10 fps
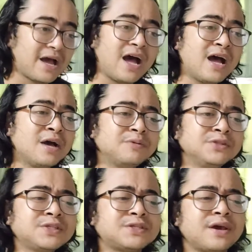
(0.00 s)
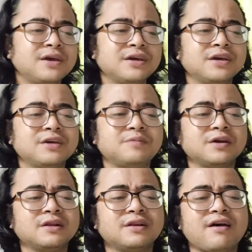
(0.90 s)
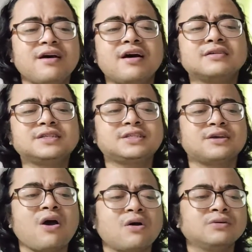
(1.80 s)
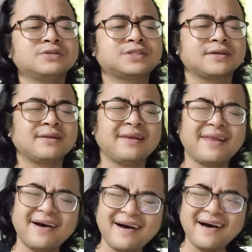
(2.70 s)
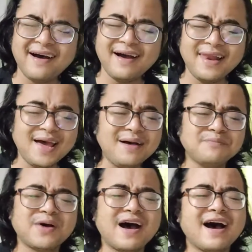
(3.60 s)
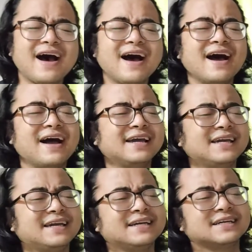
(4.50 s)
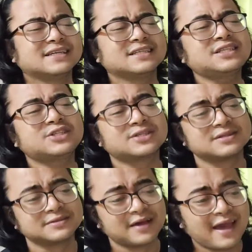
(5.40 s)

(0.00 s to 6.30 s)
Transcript: I've been saving love songs and lullabies,